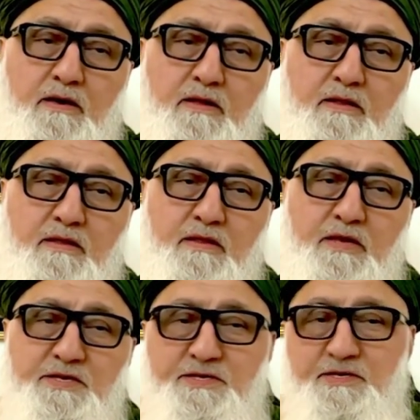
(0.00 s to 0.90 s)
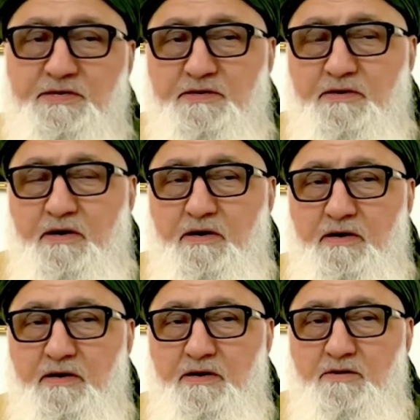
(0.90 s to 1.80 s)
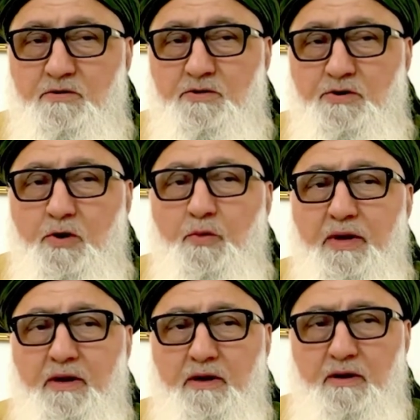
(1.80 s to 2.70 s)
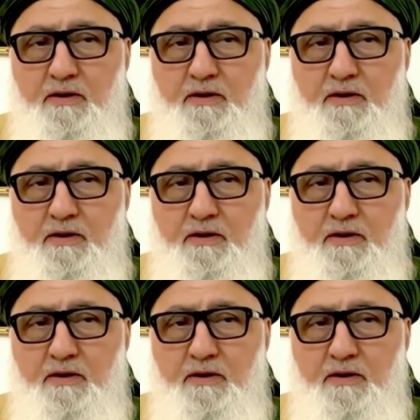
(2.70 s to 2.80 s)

this not knowing